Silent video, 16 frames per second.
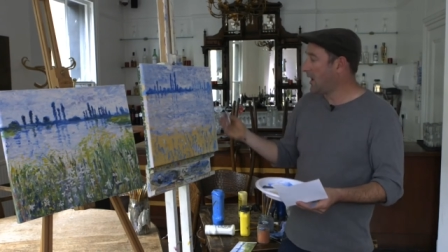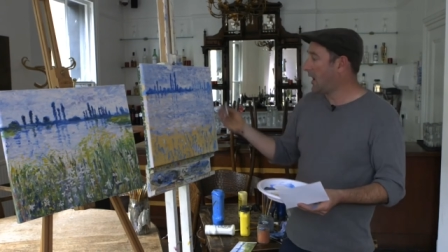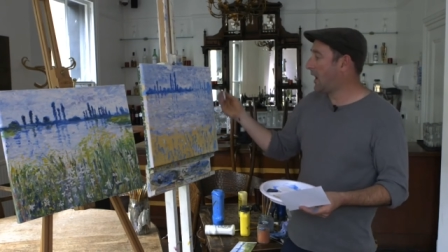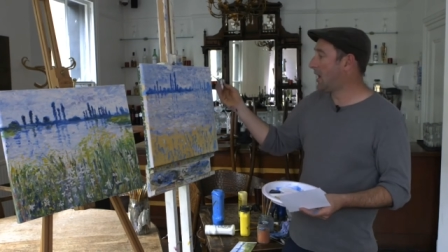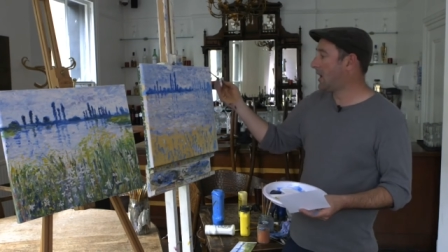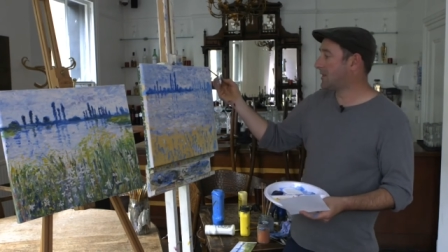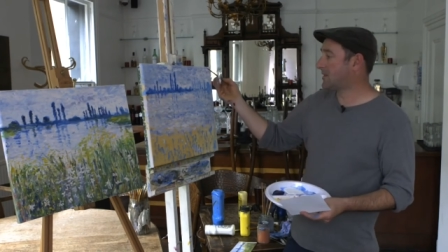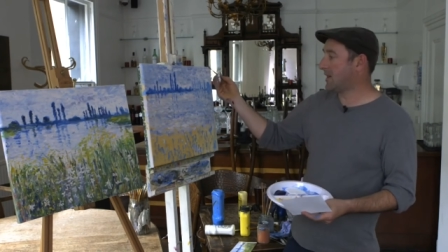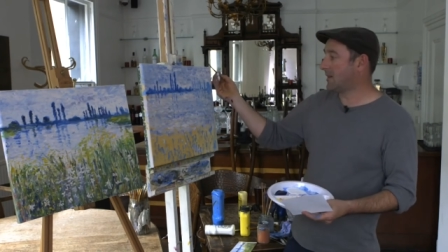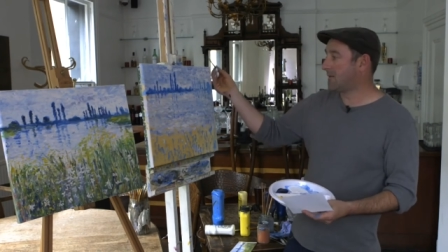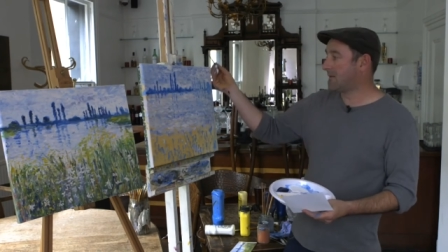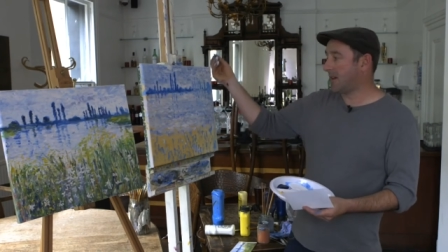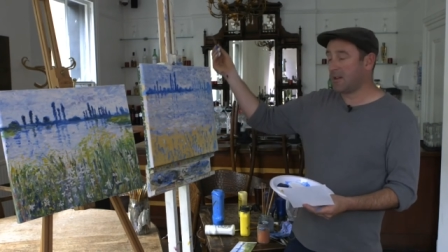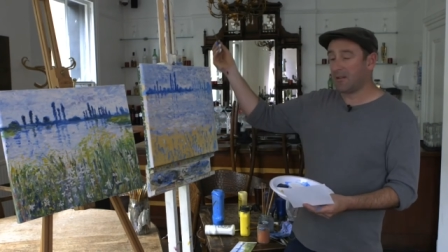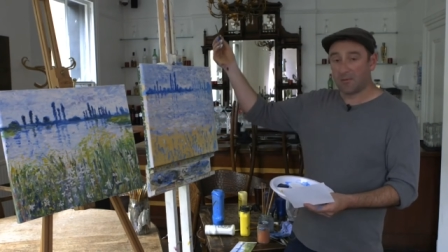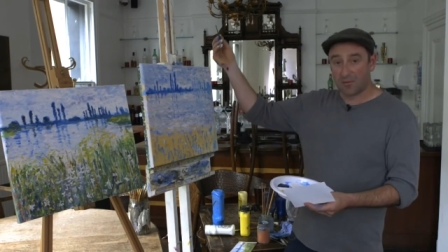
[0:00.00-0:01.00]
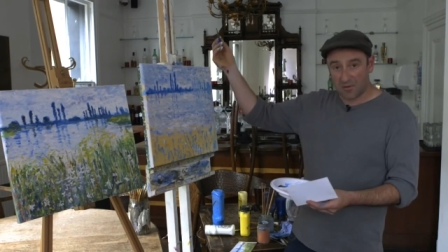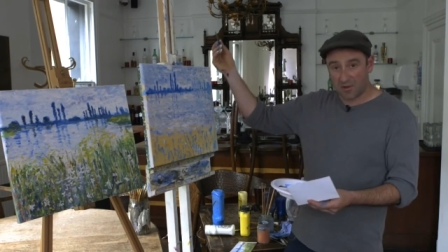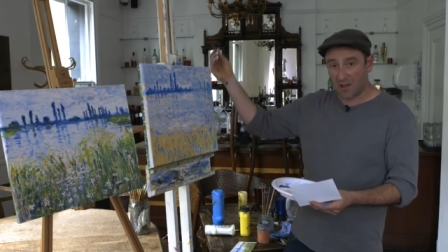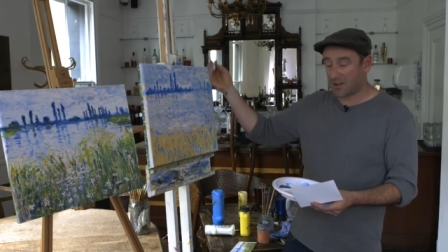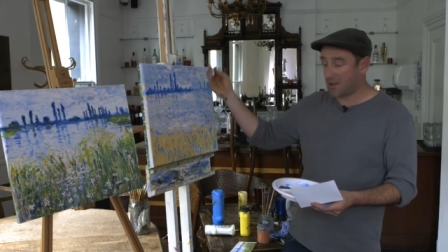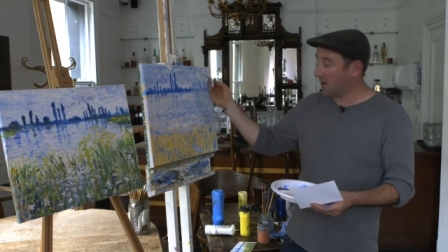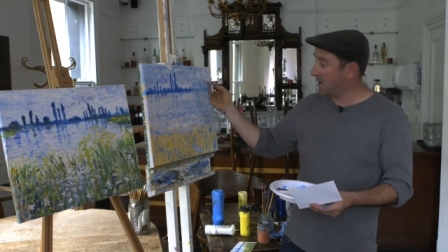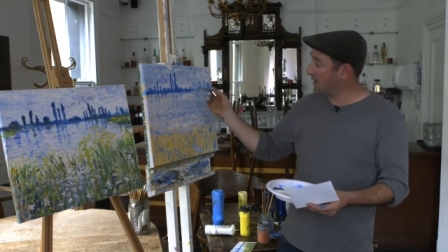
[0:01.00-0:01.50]
Uh, same thing,
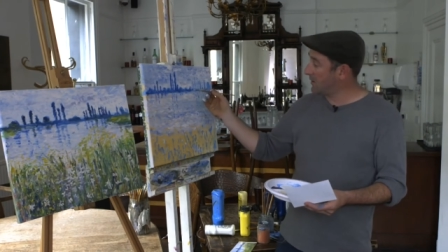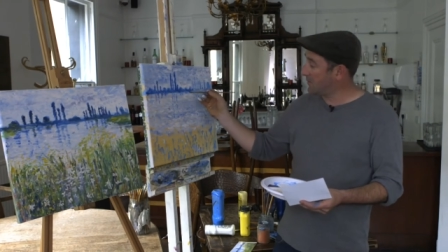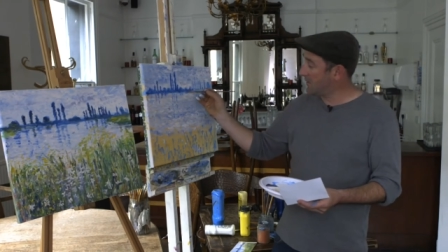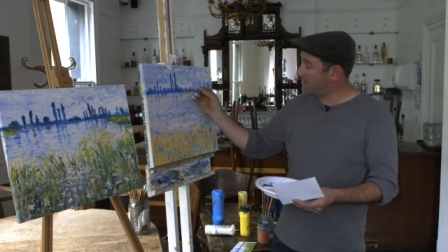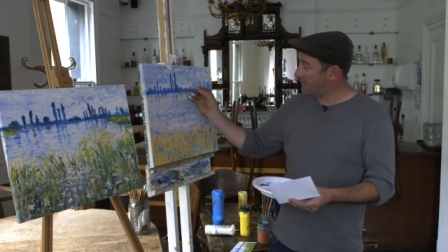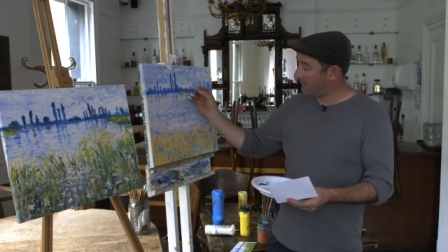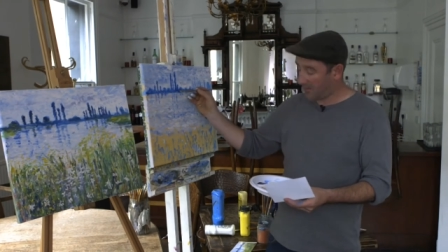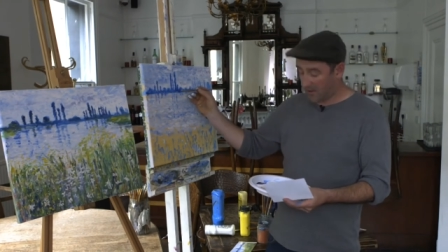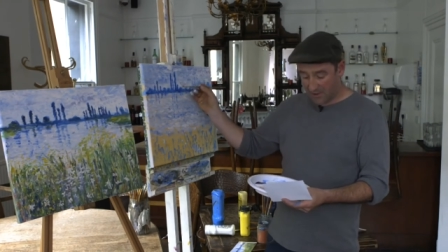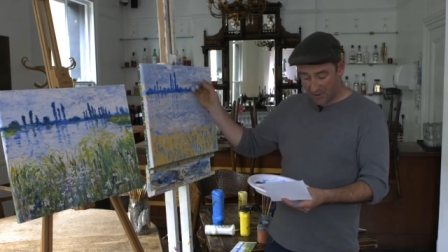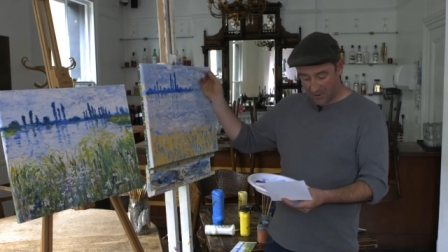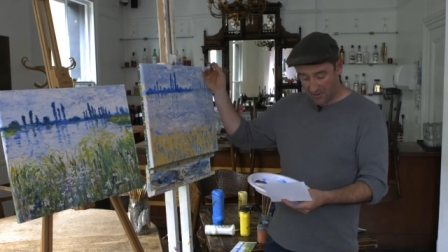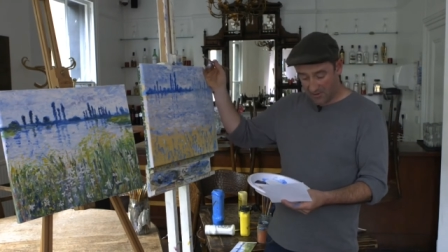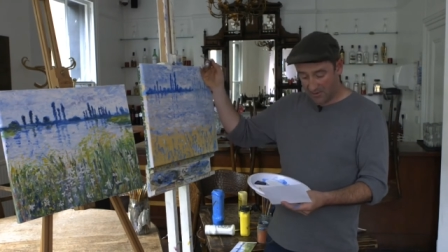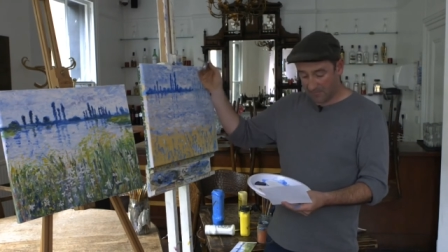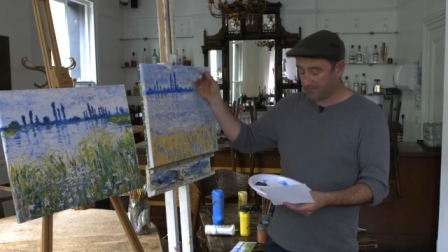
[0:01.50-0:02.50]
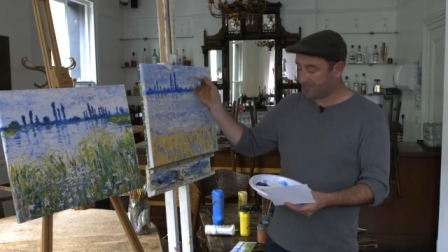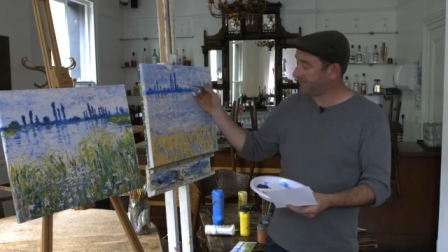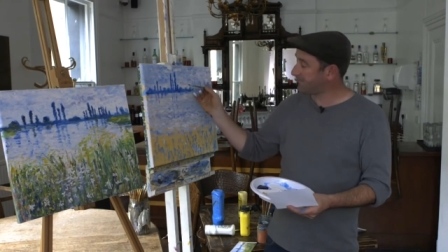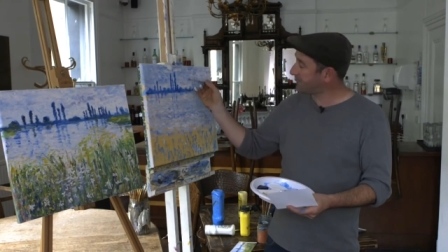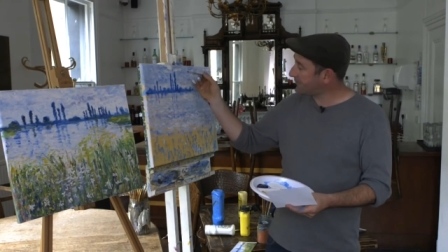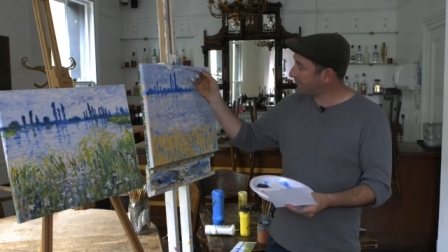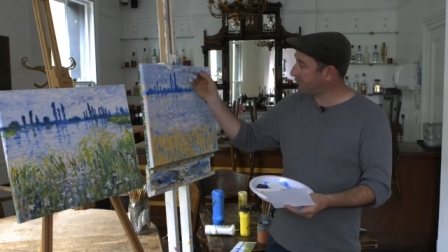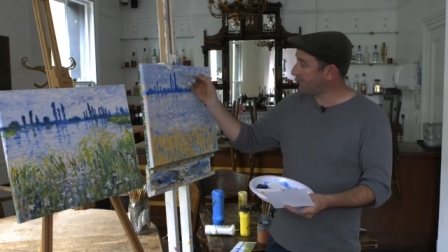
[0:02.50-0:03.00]
shadow uh, with reflections.
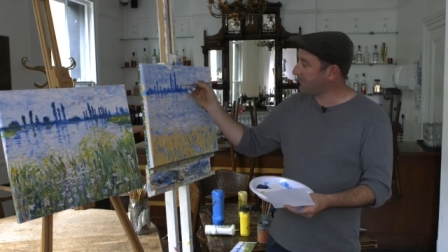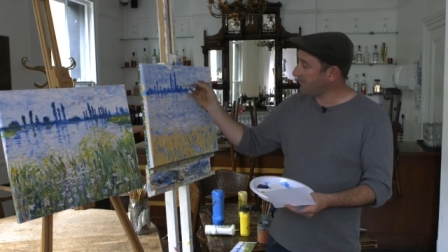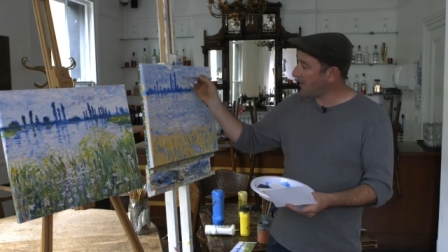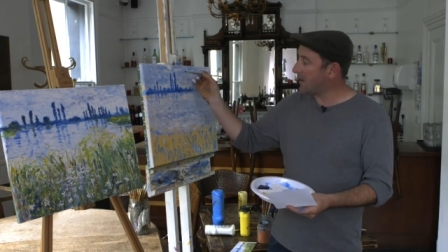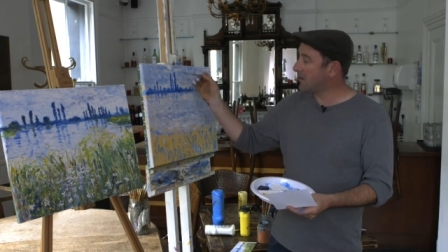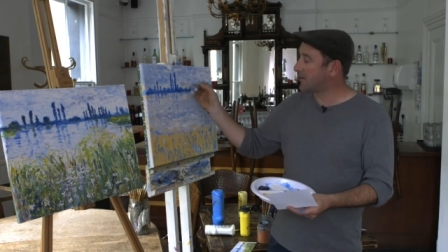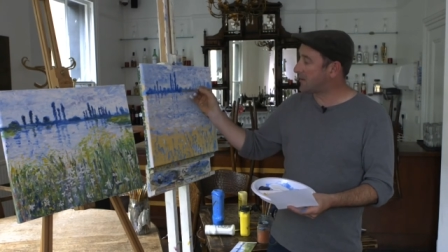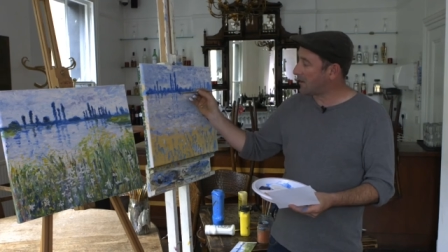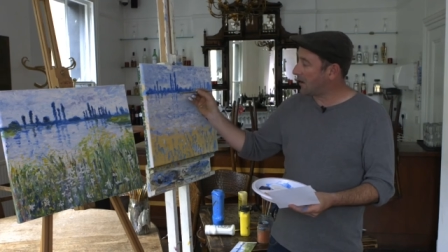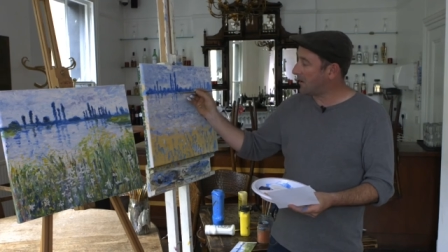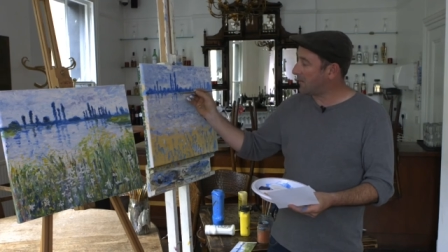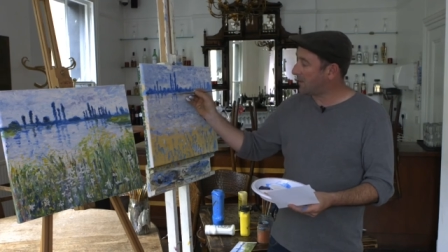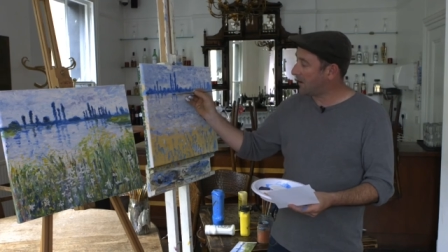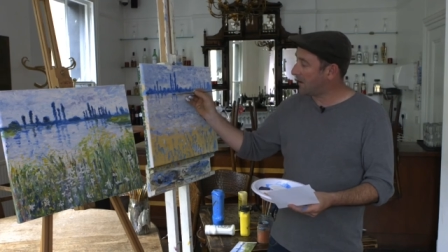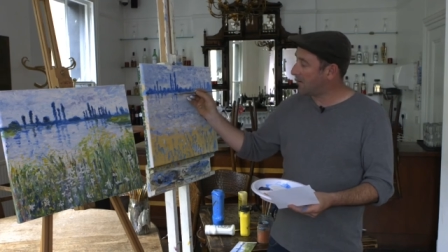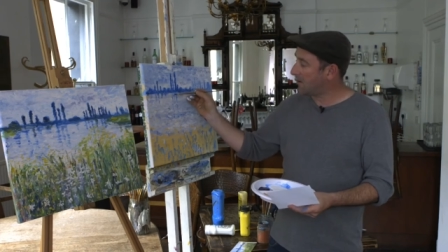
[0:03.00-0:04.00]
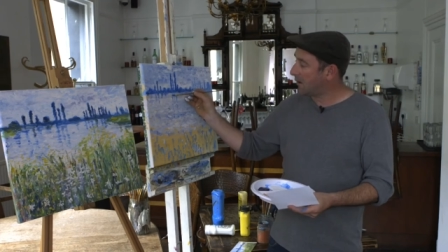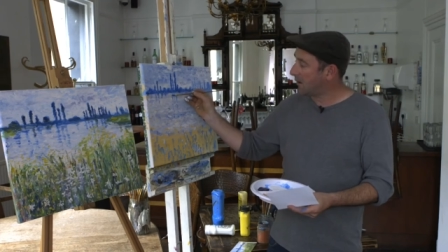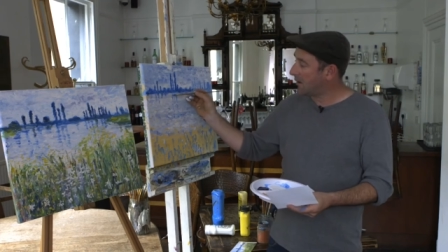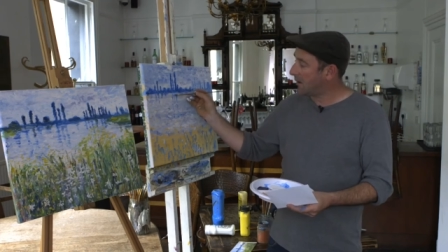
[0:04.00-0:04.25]
Dark blue,